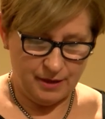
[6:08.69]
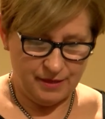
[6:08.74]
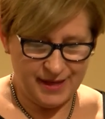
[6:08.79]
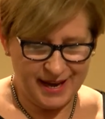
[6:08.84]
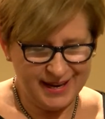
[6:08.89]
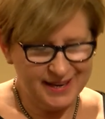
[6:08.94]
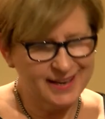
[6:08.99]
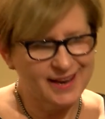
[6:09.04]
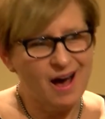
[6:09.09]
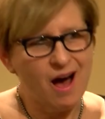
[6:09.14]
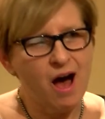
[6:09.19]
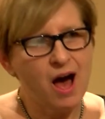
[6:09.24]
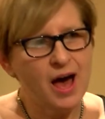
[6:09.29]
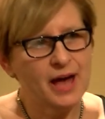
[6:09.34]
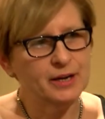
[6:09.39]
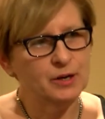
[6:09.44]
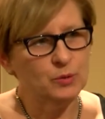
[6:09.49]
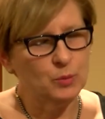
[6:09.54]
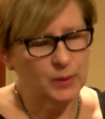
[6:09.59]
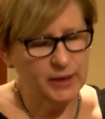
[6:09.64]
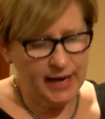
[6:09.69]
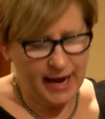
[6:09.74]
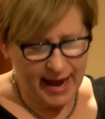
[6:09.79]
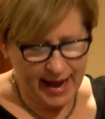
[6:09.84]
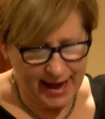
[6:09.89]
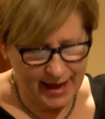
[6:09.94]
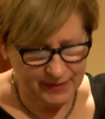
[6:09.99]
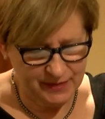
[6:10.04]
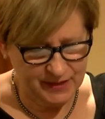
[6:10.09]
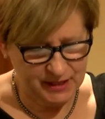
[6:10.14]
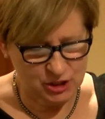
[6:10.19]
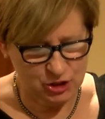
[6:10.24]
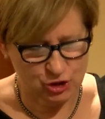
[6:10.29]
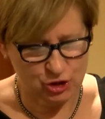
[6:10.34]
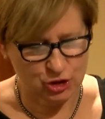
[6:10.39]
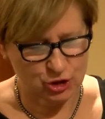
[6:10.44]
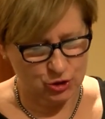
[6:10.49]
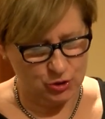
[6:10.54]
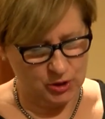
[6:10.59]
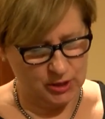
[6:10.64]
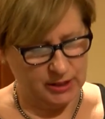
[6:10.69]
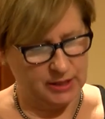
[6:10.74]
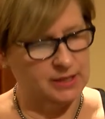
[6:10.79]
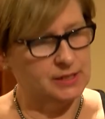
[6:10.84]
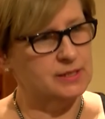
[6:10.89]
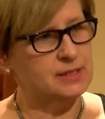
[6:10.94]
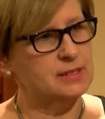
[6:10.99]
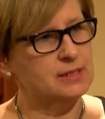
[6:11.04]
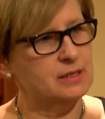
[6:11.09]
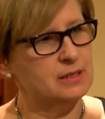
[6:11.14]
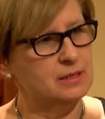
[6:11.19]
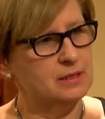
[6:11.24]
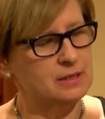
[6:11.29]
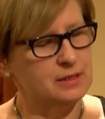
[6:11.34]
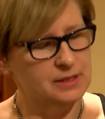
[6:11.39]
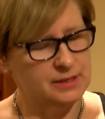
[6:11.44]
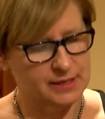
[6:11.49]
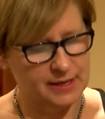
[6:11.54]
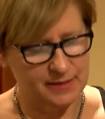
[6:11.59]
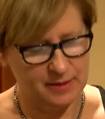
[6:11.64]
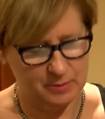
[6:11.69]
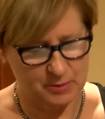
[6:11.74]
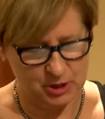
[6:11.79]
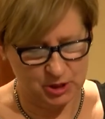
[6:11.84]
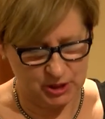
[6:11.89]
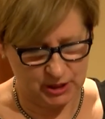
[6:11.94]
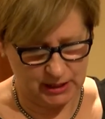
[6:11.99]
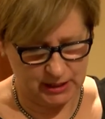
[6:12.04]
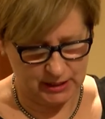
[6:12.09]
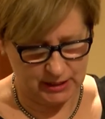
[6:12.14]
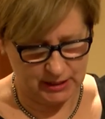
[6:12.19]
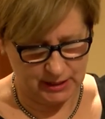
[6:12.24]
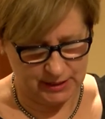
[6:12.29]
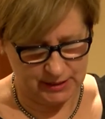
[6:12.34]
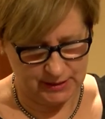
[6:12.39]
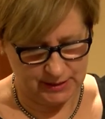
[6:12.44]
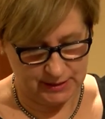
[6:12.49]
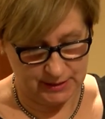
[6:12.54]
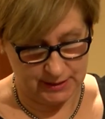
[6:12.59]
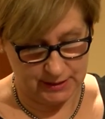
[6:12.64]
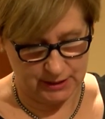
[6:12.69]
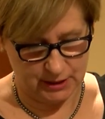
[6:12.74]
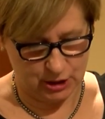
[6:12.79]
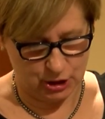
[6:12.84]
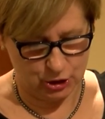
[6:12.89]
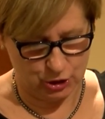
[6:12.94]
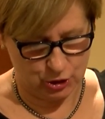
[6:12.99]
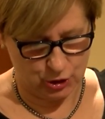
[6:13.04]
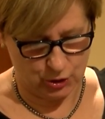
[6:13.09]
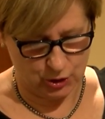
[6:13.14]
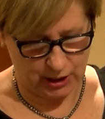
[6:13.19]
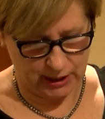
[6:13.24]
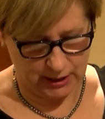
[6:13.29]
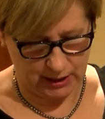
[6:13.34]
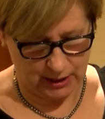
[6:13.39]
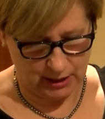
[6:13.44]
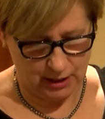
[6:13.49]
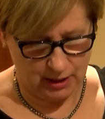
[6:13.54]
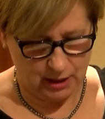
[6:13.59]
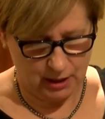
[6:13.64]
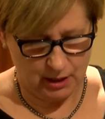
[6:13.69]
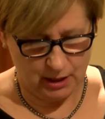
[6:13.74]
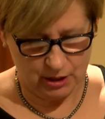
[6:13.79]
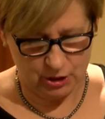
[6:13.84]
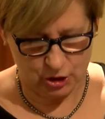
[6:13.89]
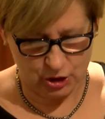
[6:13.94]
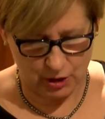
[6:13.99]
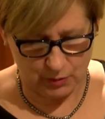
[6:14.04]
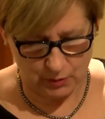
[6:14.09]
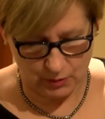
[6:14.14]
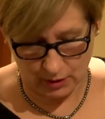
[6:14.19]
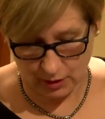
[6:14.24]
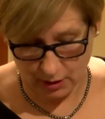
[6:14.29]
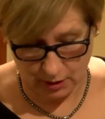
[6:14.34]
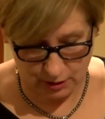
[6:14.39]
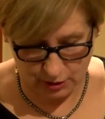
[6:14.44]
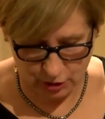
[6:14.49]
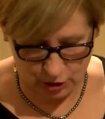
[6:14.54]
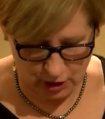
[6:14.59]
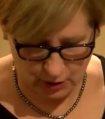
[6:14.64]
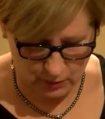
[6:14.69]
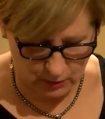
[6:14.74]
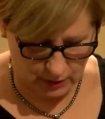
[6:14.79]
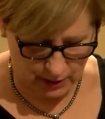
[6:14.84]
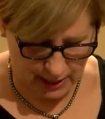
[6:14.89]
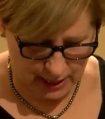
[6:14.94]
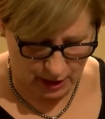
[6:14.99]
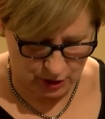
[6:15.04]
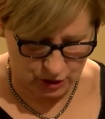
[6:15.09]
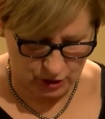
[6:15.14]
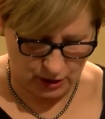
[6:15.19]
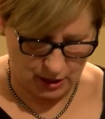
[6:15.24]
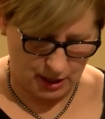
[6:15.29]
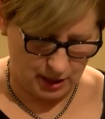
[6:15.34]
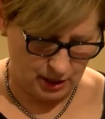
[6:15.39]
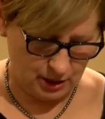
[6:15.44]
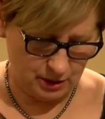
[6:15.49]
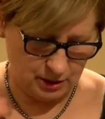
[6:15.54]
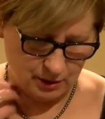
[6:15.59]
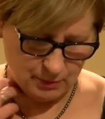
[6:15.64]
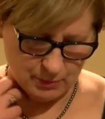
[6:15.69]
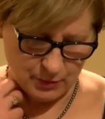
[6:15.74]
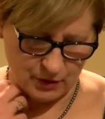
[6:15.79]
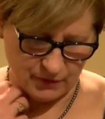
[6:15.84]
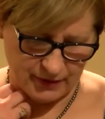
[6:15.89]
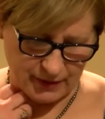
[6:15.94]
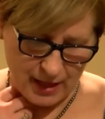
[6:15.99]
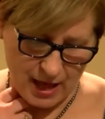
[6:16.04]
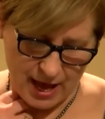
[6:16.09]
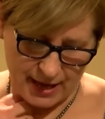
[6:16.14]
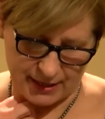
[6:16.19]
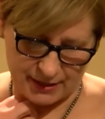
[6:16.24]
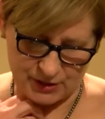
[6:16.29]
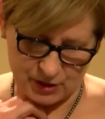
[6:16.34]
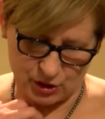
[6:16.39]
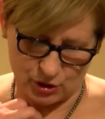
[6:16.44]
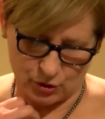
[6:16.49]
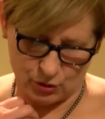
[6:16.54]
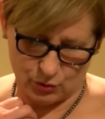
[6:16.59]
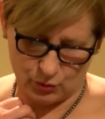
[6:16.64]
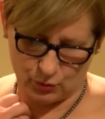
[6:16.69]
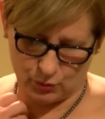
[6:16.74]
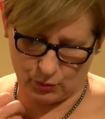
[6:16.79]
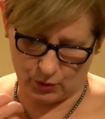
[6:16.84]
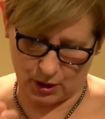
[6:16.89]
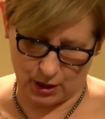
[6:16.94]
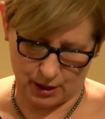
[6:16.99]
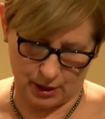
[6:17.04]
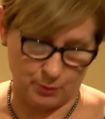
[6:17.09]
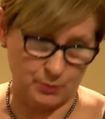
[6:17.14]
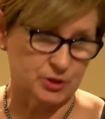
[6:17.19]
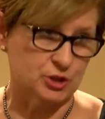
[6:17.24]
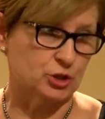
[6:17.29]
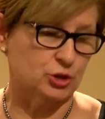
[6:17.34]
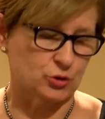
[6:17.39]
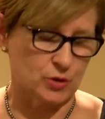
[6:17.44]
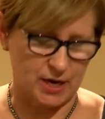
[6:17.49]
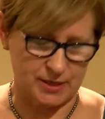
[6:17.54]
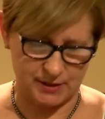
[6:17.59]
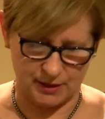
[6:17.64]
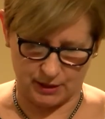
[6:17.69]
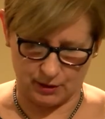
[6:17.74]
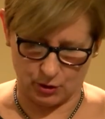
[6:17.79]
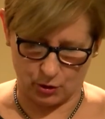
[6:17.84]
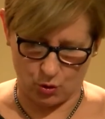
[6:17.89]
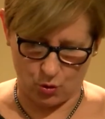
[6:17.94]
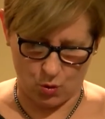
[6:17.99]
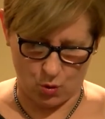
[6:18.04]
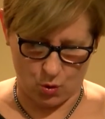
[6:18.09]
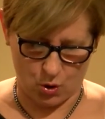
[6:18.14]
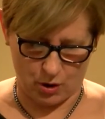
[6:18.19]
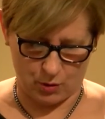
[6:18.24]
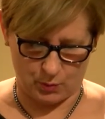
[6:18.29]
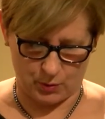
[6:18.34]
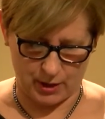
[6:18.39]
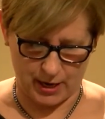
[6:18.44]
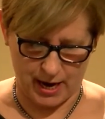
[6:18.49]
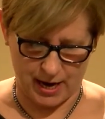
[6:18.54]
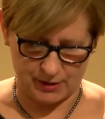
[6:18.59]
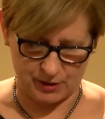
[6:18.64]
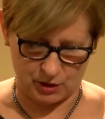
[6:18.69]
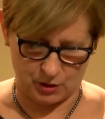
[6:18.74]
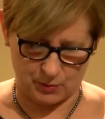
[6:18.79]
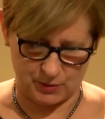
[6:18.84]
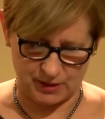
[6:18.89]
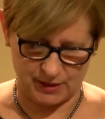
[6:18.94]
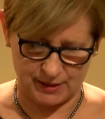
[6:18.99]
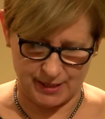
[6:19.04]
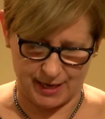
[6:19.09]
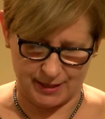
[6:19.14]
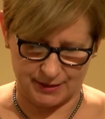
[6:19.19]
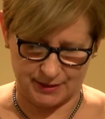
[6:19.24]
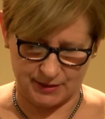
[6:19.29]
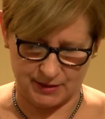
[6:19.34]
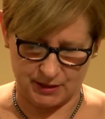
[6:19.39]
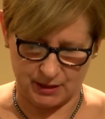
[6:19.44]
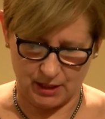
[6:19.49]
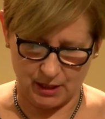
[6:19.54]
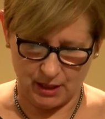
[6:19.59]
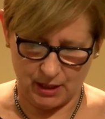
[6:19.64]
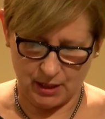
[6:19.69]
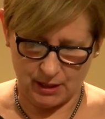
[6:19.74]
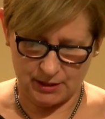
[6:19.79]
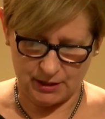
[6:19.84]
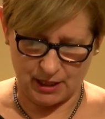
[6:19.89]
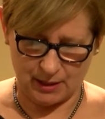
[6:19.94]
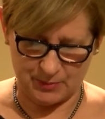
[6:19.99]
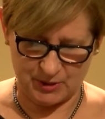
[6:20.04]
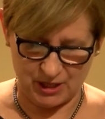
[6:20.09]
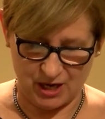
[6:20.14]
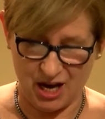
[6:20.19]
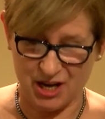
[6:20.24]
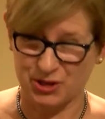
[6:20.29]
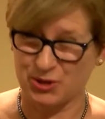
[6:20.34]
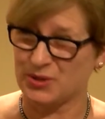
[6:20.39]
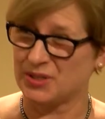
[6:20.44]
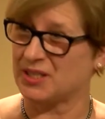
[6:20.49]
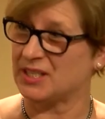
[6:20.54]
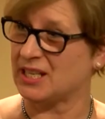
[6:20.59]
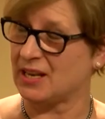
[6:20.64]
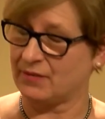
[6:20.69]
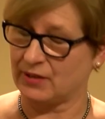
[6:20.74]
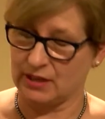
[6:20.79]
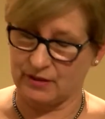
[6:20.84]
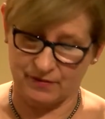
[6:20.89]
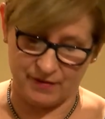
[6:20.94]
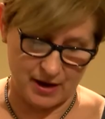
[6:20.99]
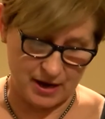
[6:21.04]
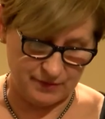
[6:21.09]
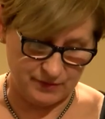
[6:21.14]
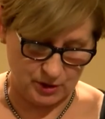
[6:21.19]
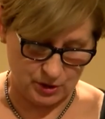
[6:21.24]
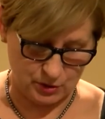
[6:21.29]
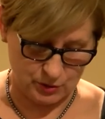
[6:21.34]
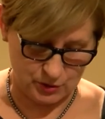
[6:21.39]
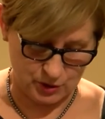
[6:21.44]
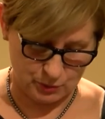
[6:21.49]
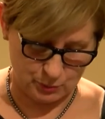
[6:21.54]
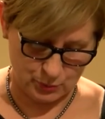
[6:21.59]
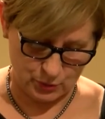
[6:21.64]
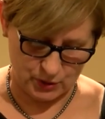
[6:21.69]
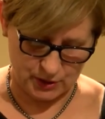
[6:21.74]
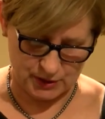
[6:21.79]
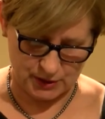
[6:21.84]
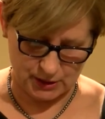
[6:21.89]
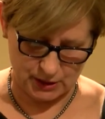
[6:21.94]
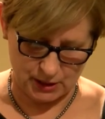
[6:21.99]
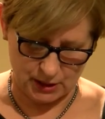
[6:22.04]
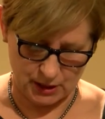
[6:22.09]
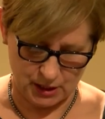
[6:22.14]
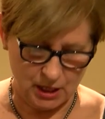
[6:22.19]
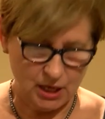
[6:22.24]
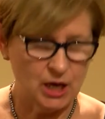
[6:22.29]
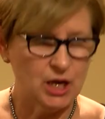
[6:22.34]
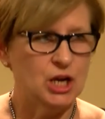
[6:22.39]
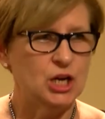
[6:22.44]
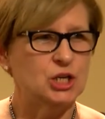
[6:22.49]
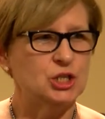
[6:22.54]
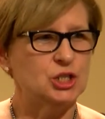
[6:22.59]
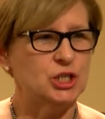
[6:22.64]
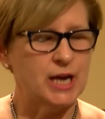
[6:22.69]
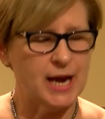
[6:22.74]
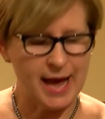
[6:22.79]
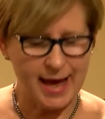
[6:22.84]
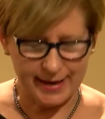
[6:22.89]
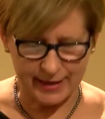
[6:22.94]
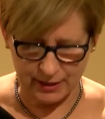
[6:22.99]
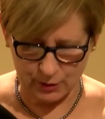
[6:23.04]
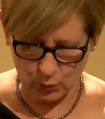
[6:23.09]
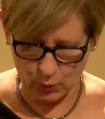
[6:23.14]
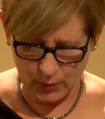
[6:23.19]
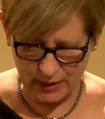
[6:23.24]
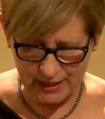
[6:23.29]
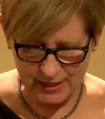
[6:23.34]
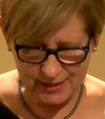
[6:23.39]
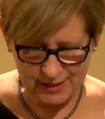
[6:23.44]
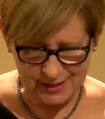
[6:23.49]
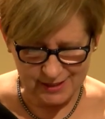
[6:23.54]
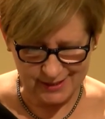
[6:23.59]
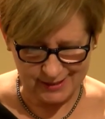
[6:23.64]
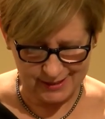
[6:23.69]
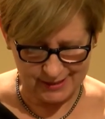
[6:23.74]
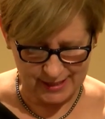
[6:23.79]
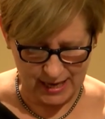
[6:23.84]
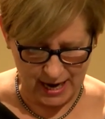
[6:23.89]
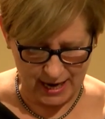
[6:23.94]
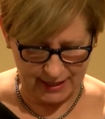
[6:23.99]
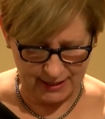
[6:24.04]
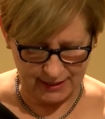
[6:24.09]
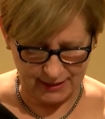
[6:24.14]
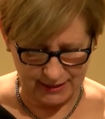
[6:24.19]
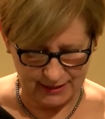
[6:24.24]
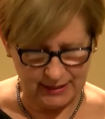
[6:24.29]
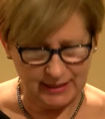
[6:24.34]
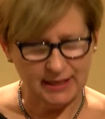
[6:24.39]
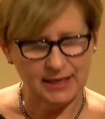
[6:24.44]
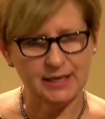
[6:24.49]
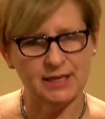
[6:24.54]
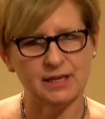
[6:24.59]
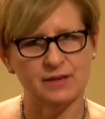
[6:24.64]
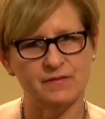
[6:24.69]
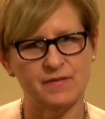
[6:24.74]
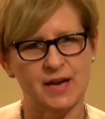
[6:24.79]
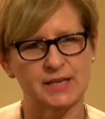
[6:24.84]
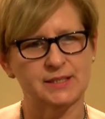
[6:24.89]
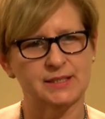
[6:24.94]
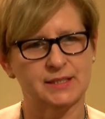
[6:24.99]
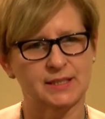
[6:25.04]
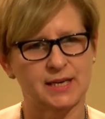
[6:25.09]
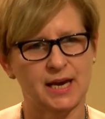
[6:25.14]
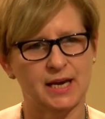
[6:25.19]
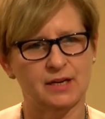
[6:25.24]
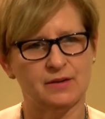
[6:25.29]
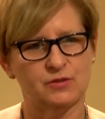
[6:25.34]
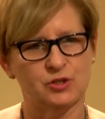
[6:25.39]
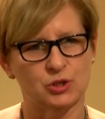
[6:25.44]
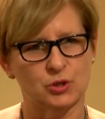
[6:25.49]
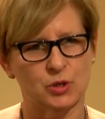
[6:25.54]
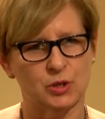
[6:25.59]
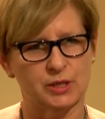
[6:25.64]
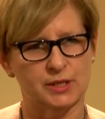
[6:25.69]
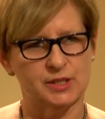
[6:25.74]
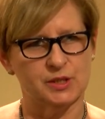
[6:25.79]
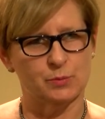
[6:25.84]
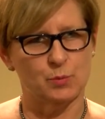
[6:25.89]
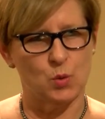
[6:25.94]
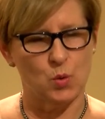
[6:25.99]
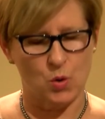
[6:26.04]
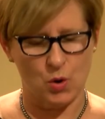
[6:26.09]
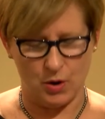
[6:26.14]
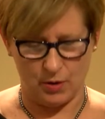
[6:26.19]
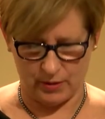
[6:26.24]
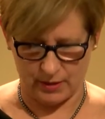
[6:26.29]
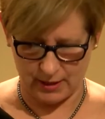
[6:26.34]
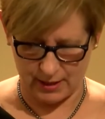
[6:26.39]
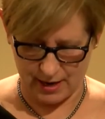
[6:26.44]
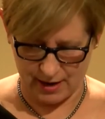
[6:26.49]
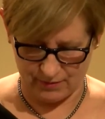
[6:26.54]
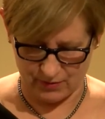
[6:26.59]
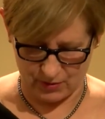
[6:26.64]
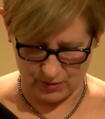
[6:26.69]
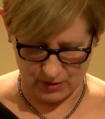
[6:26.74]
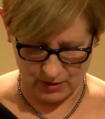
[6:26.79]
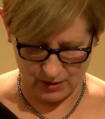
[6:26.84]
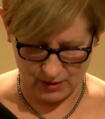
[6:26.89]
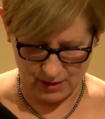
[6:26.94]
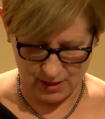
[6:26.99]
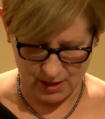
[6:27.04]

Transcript: Thank God we had these journalists, said the Michigan Assistant Attorney Gen, uh, General Angela Povilaitis, who uh, was addressing the court where Nassar was sentenced to up to 175 years in prison. She added, We as a society need investigative journalists more than ever.